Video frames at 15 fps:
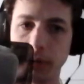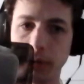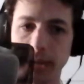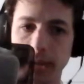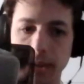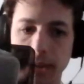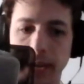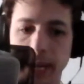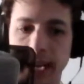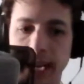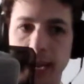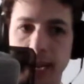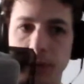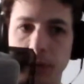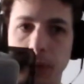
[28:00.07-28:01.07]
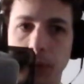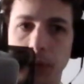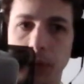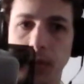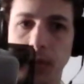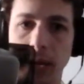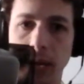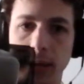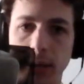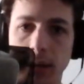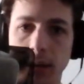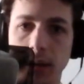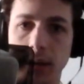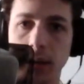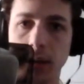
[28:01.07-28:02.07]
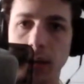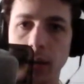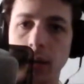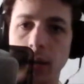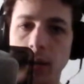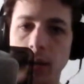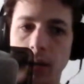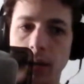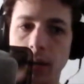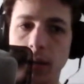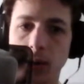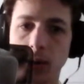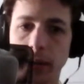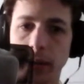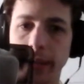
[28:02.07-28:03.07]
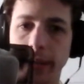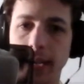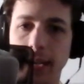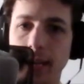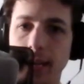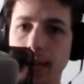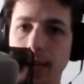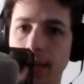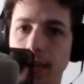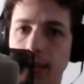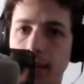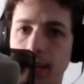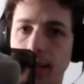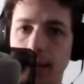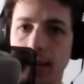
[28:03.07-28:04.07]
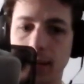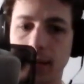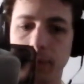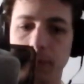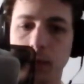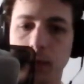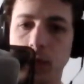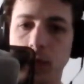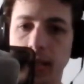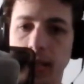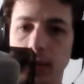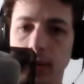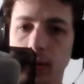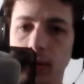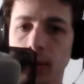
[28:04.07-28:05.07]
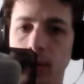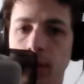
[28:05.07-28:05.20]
time that I have to put this sound in. It's only like 2 seconds.